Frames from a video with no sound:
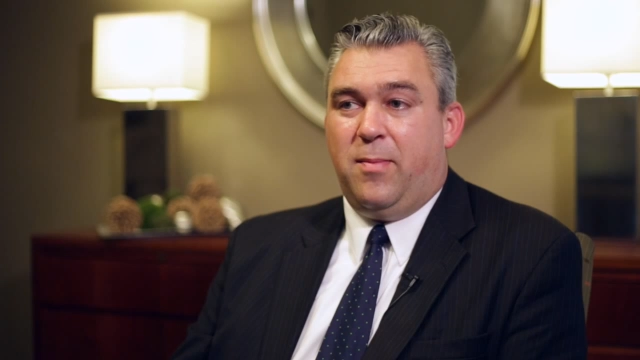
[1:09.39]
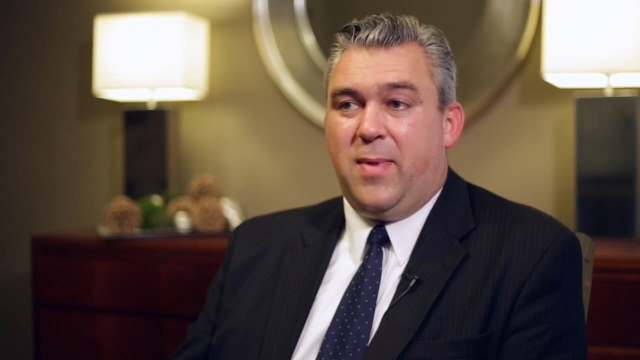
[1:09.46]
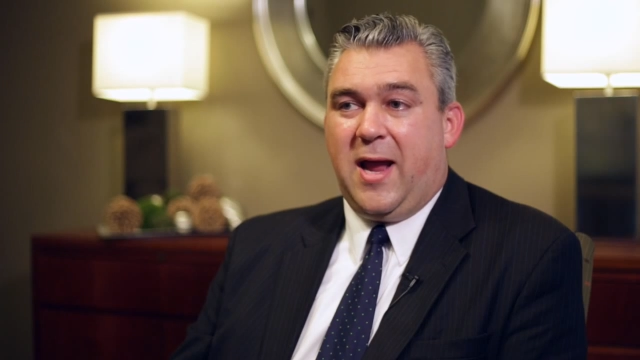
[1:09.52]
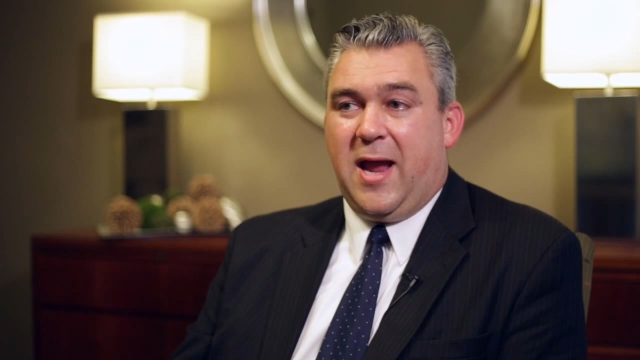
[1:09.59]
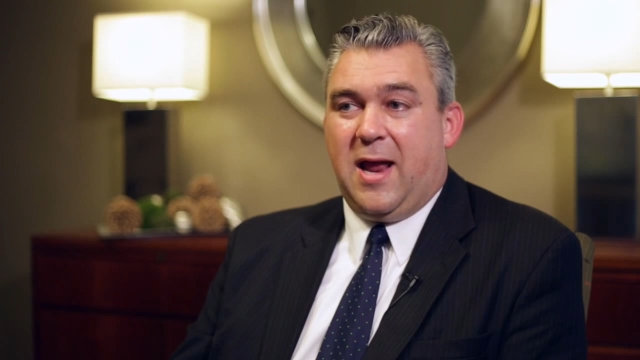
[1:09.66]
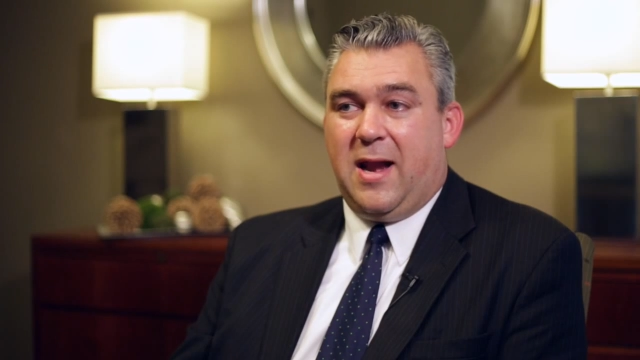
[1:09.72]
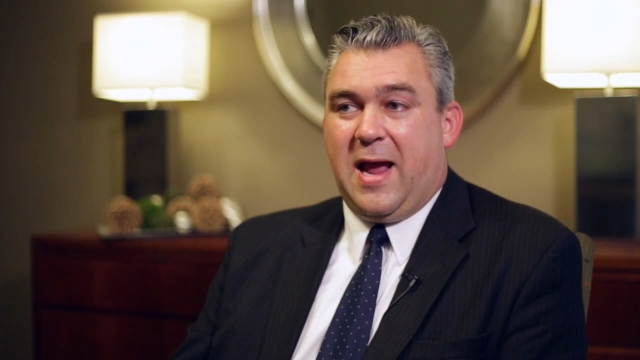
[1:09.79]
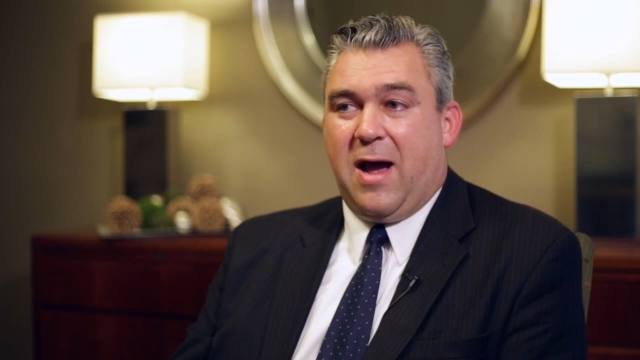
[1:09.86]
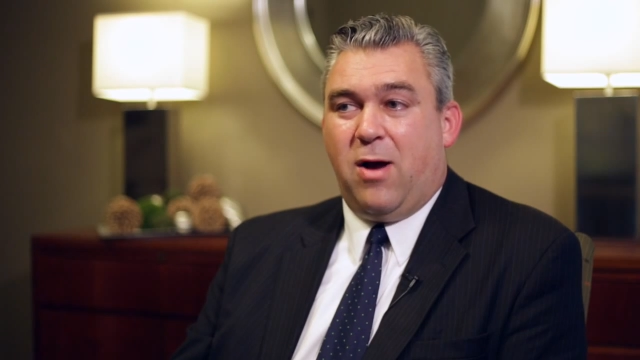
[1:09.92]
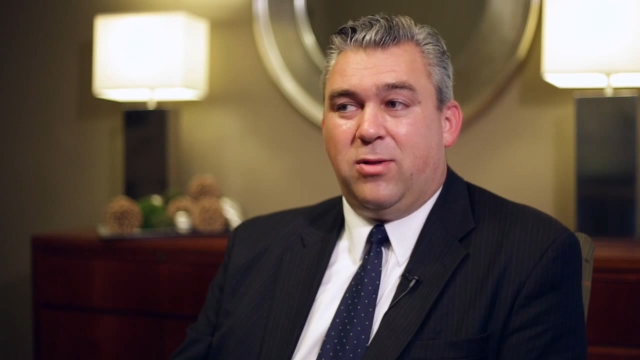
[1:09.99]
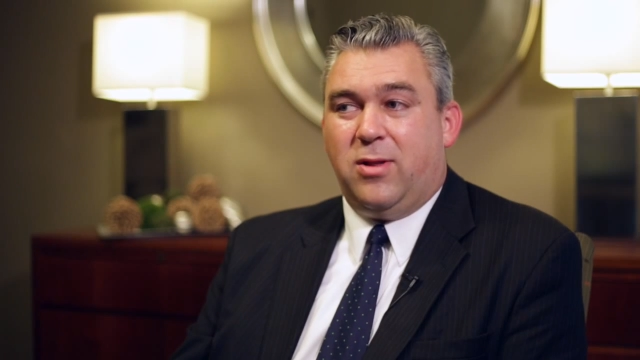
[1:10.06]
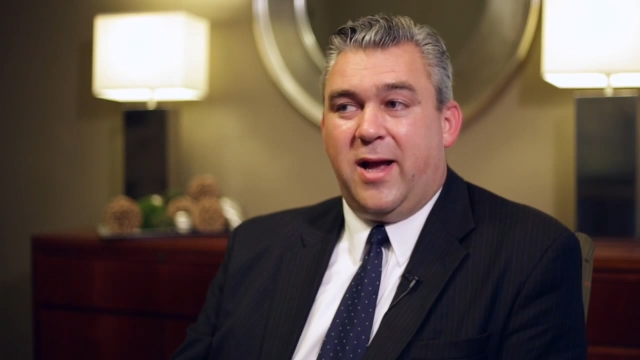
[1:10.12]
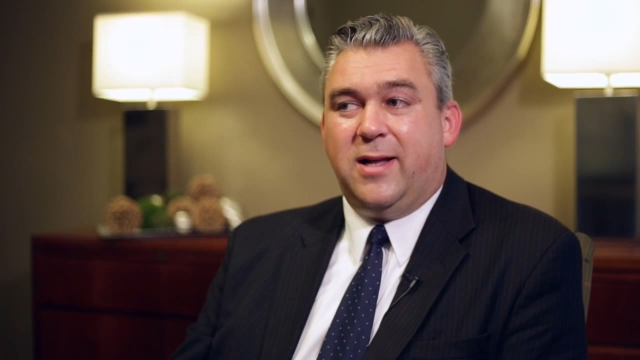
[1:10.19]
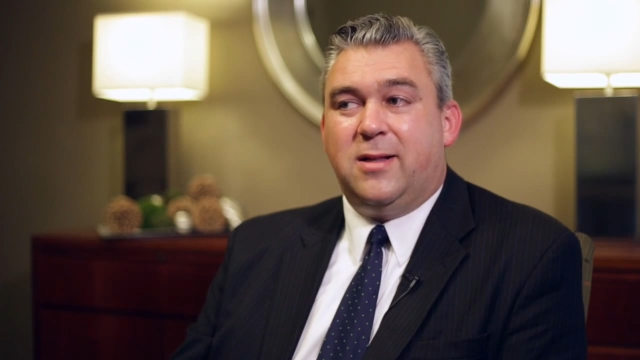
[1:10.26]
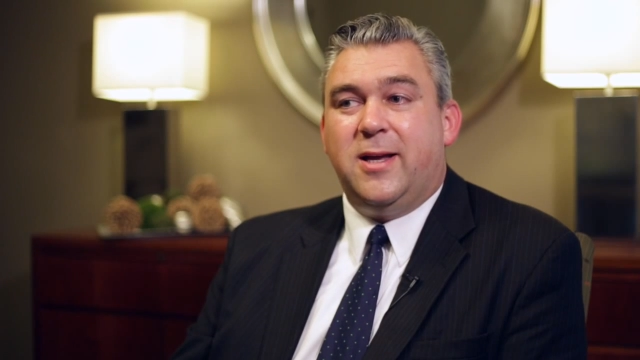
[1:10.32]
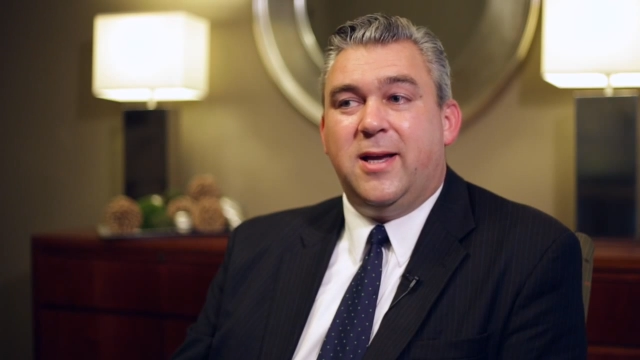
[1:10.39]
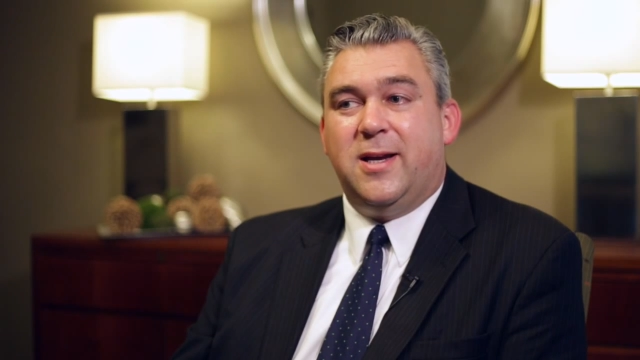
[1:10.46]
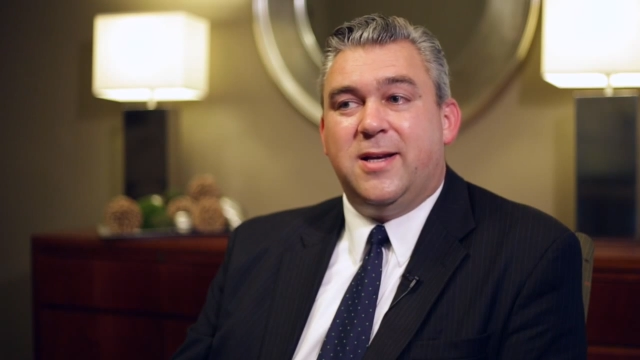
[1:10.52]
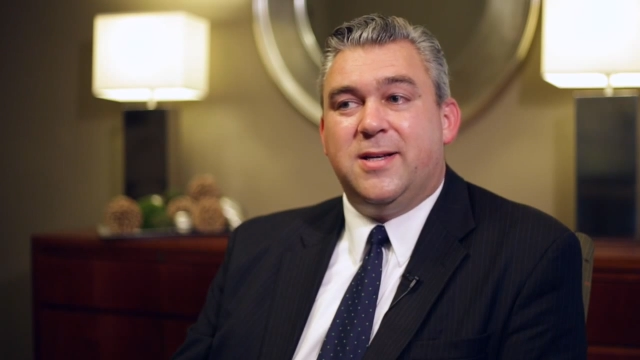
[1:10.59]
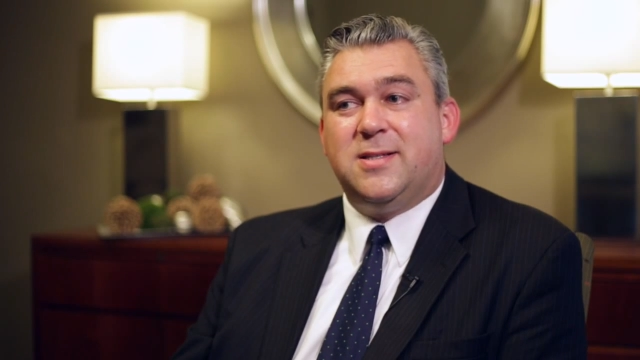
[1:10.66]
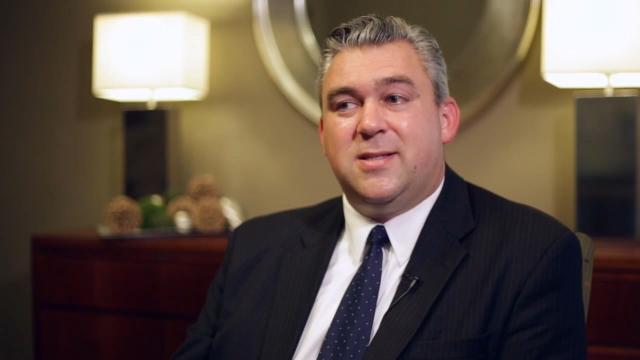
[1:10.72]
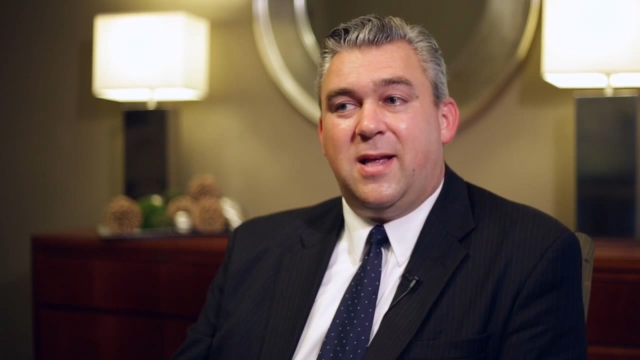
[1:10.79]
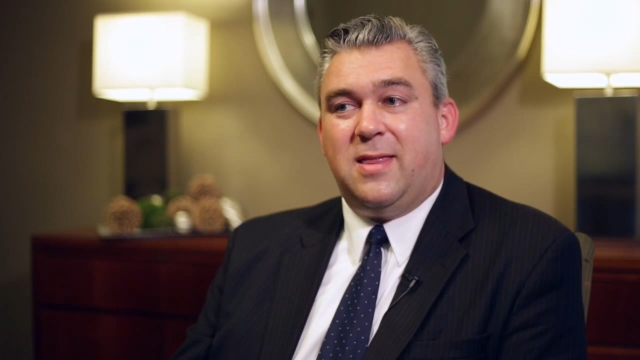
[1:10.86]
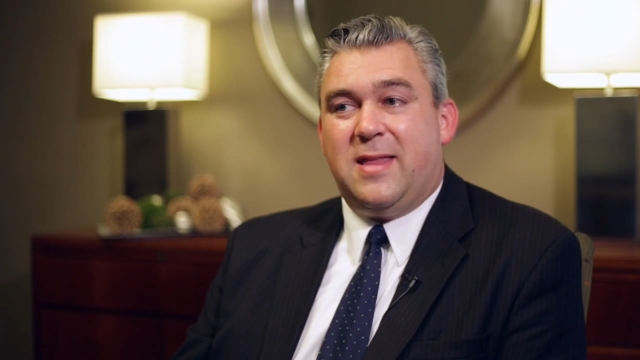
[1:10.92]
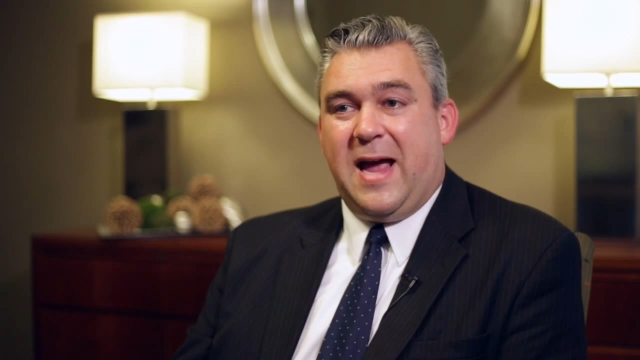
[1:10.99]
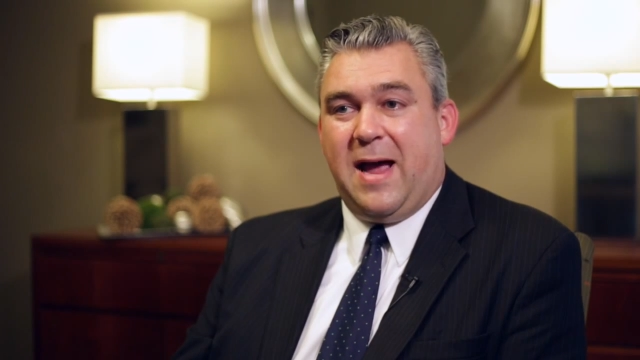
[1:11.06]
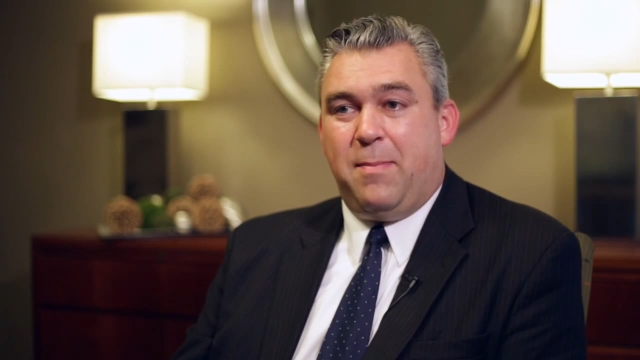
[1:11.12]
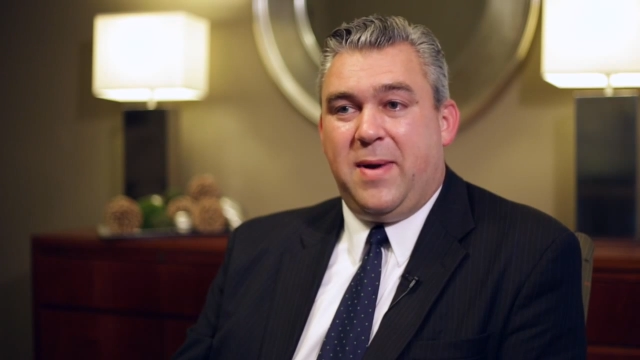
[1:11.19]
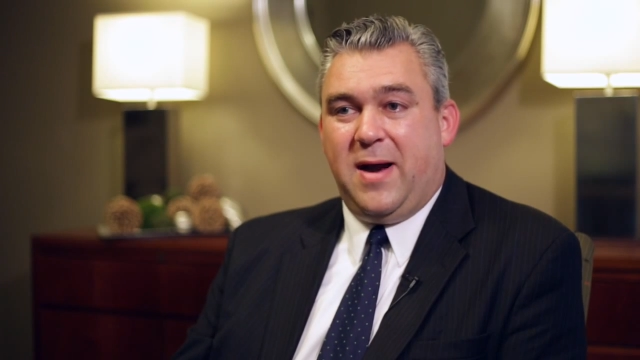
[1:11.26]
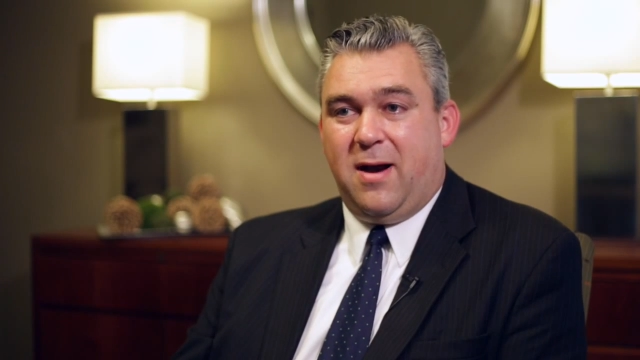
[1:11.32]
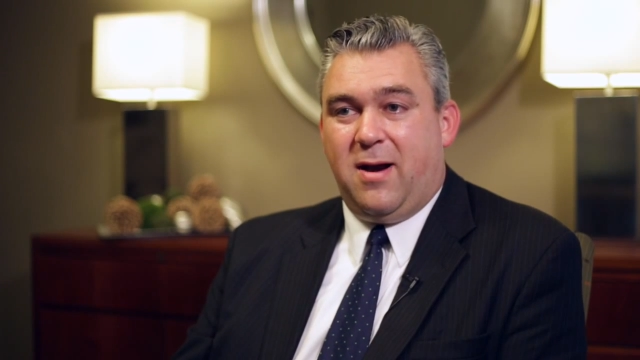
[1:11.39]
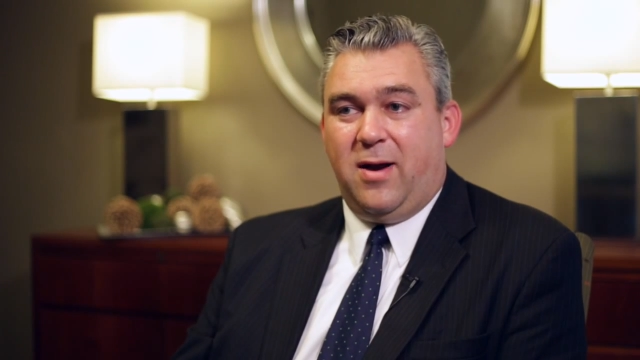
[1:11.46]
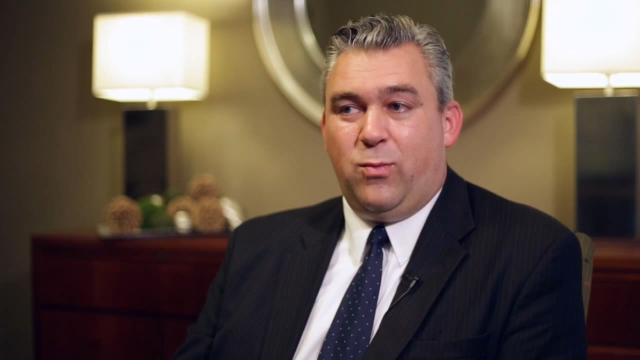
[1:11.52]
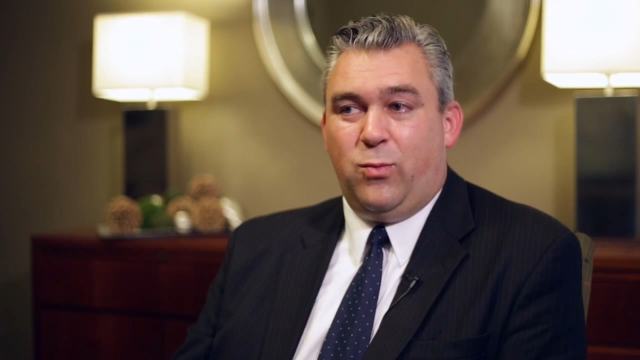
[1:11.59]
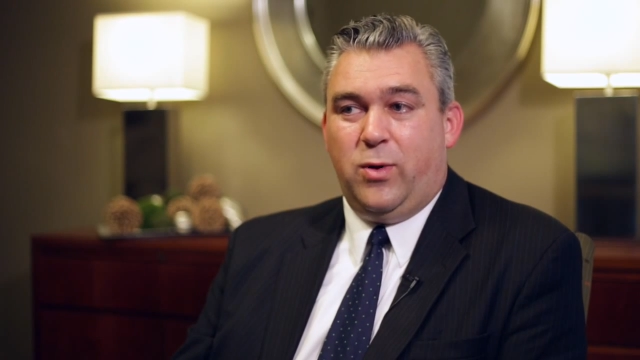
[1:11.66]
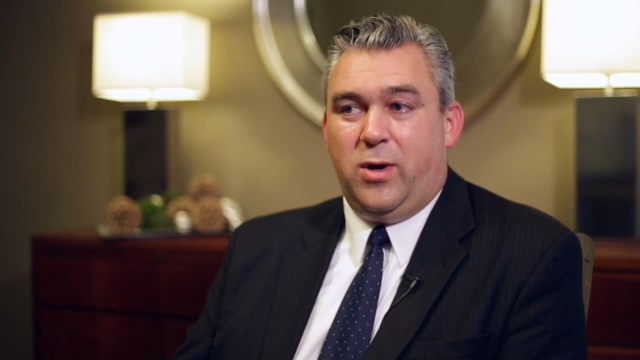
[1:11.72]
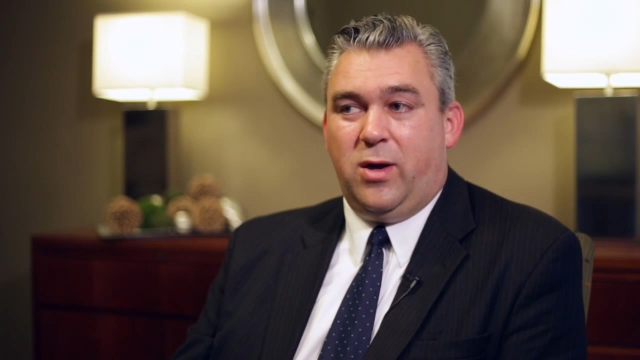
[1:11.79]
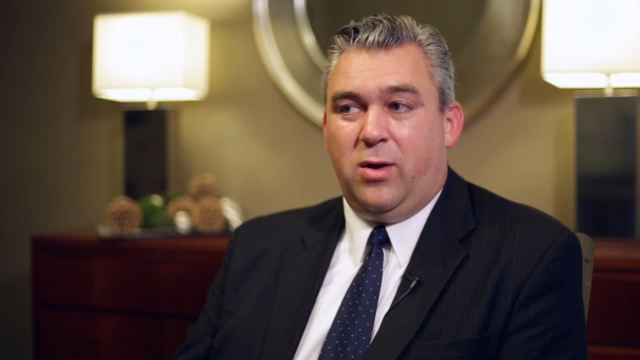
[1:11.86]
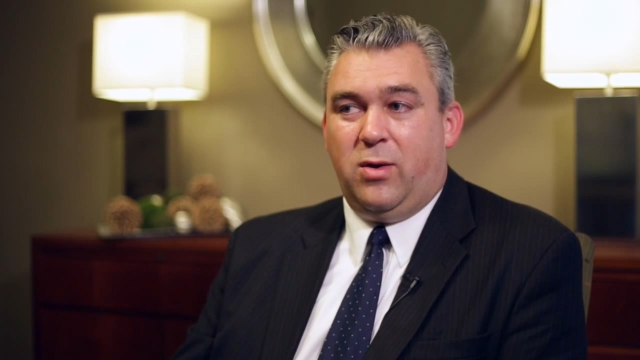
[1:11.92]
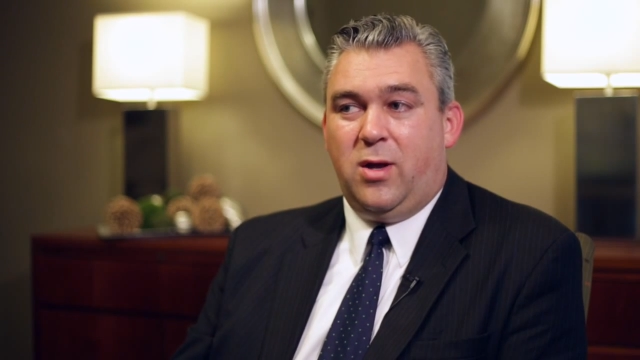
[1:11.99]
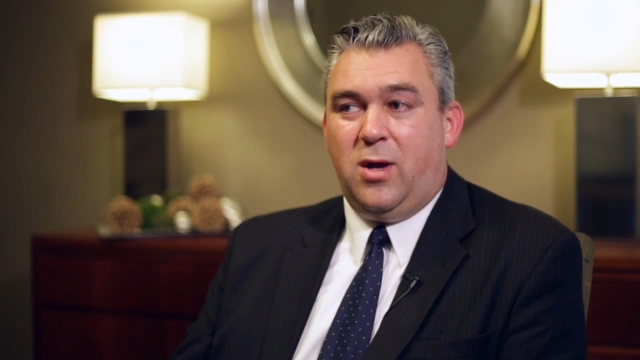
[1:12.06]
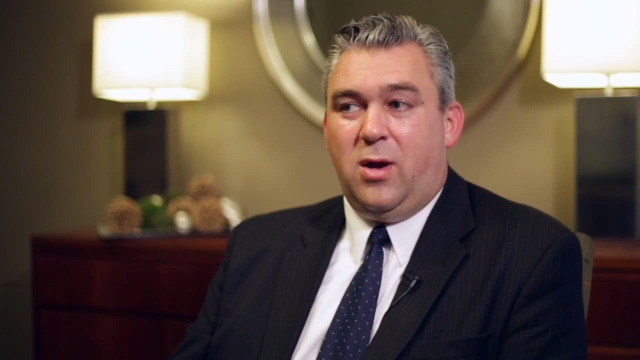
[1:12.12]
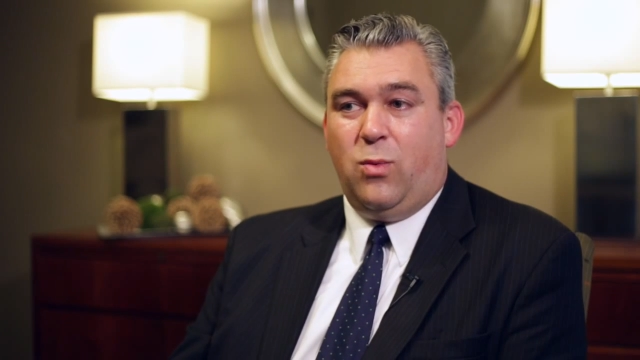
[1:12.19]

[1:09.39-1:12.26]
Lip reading: and how likely it is that parent will,